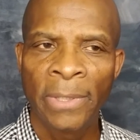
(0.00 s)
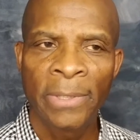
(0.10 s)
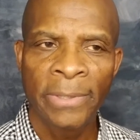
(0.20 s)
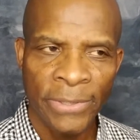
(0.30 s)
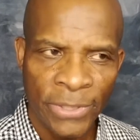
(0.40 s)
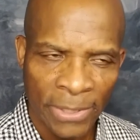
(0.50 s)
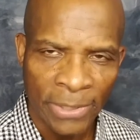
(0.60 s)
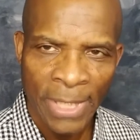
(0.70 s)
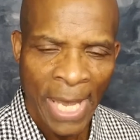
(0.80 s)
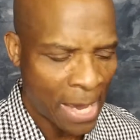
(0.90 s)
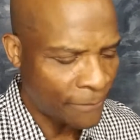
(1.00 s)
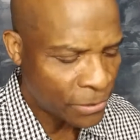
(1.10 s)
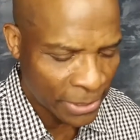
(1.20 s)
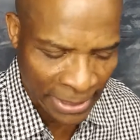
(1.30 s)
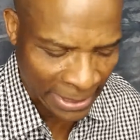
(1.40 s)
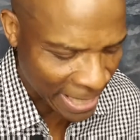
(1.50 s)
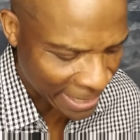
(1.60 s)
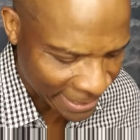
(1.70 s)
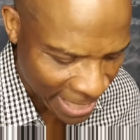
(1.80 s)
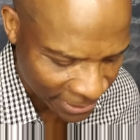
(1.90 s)
to Jesus? Have you just
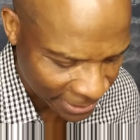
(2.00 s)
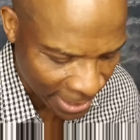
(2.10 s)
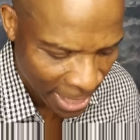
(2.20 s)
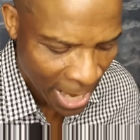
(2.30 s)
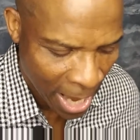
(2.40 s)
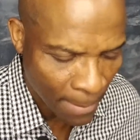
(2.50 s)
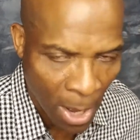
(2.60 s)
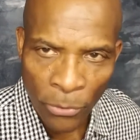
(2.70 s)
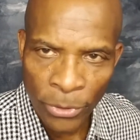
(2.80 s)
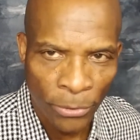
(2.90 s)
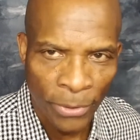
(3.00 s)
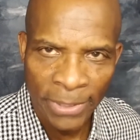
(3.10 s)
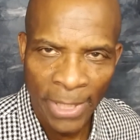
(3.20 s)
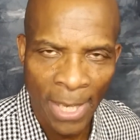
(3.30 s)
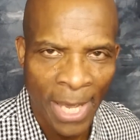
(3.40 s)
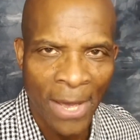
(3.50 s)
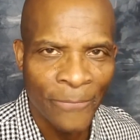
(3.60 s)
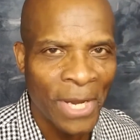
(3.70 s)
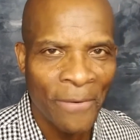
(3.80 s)
laid down and said, God, I'm all yours? Have you ever